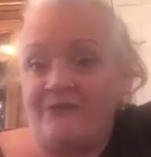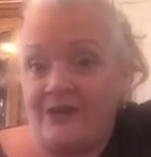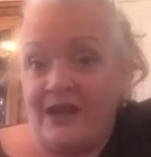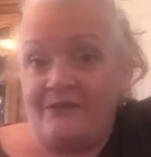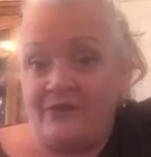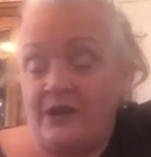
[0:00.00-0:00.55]

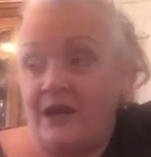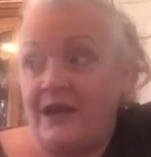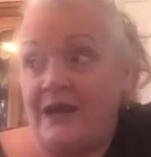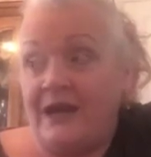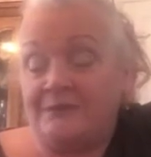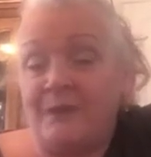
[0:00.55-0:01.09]
ever
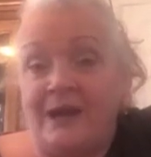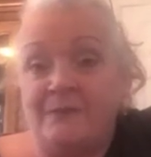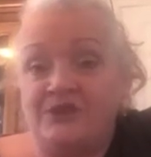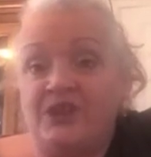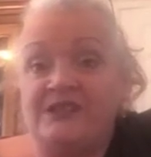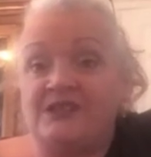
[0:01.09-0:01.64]
had my
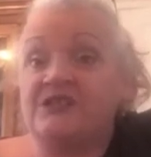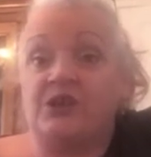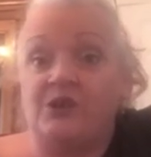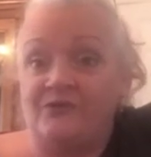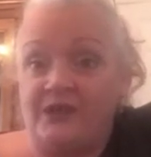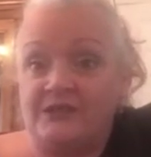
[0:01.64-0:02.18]
machine
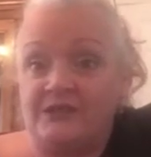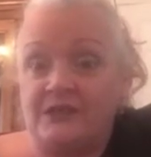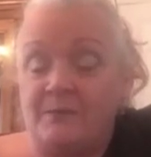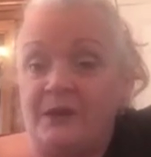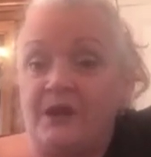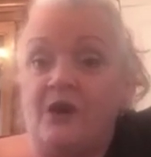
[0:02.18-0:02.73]

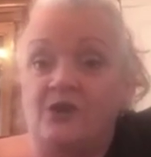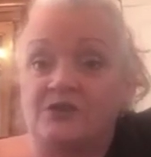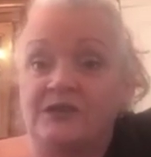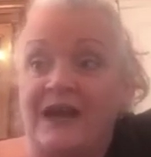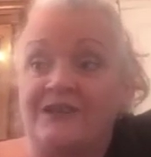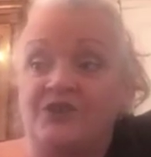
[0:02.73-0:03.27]
serviced, because
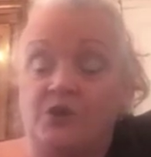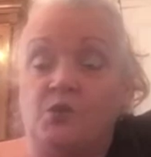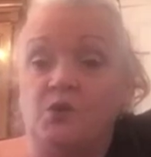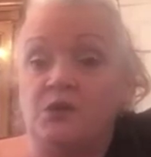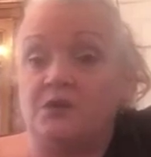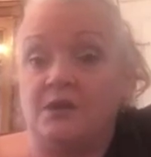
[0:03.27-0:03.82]
I do